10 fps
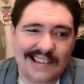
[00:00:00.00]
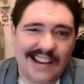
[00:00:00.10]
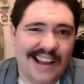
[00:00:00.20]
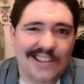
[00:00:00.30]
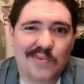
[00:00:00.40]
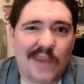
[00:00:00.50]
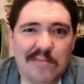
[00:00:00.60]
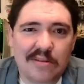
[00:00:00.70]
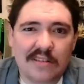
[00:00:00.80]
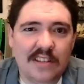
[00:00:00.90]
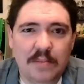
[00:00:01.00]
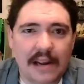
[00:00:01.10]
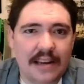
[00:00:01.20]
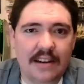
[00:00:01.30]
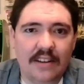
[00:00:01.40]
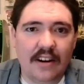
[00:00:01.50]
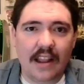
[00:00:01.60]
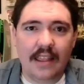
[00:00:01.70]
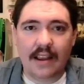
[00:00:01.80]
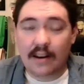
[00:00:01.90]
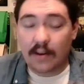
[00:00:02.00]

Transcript: I just rambled. You probably didn't learn anything new,